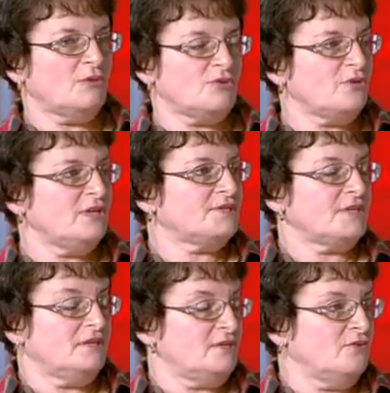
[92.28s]
would really
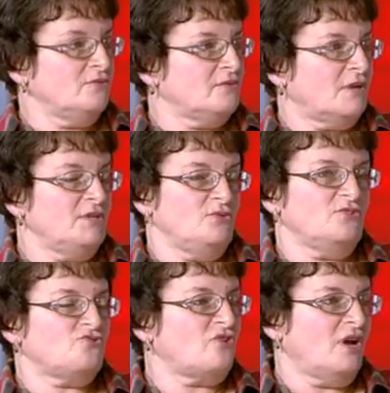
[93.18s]
say don't. I mean, you can
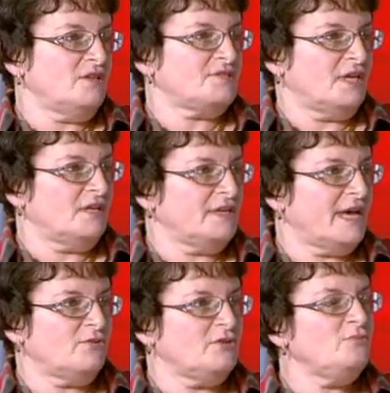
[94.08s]
try and sell it
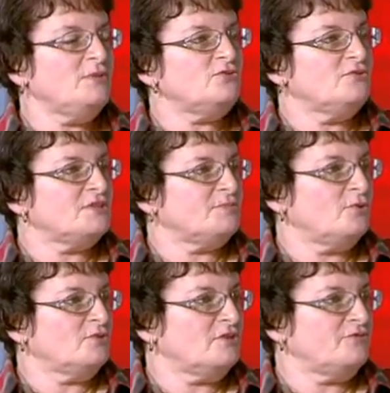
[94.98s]
now. Don't be too
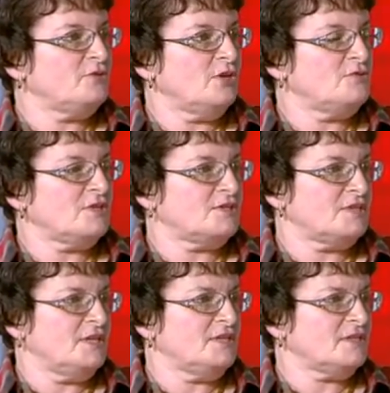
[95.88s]
disappointed if you don't
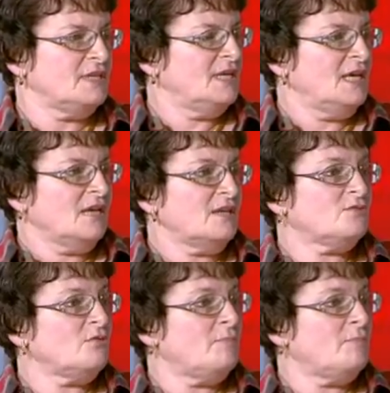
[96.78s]
succeed. Because all the